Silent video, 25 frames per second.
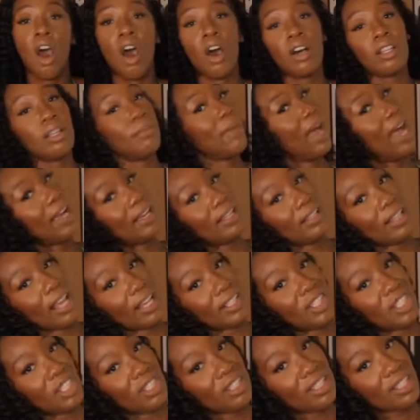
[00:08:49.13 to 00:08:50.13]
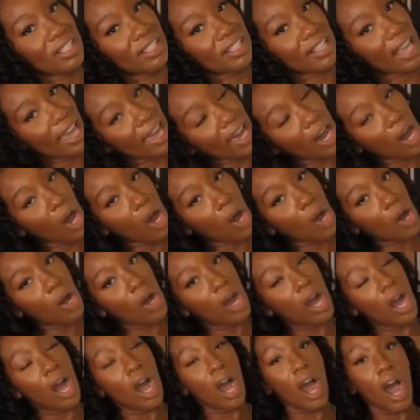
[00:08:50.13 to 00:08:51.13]
on the Matte Collection
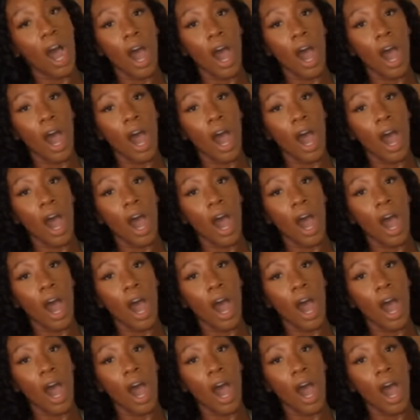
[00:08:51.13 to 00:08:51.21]
sale.